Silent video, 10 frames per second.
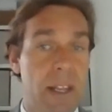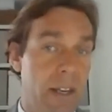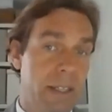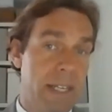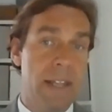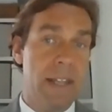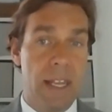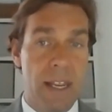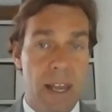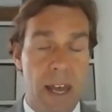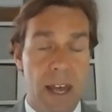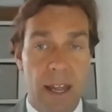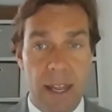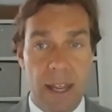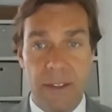and in
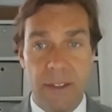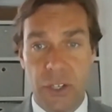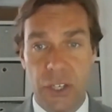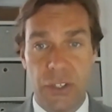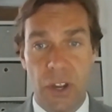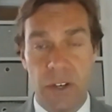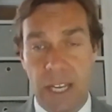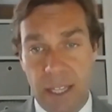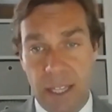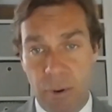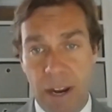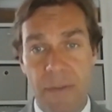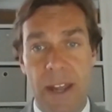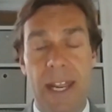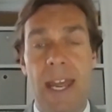the study, in the
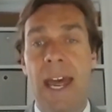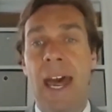briefing,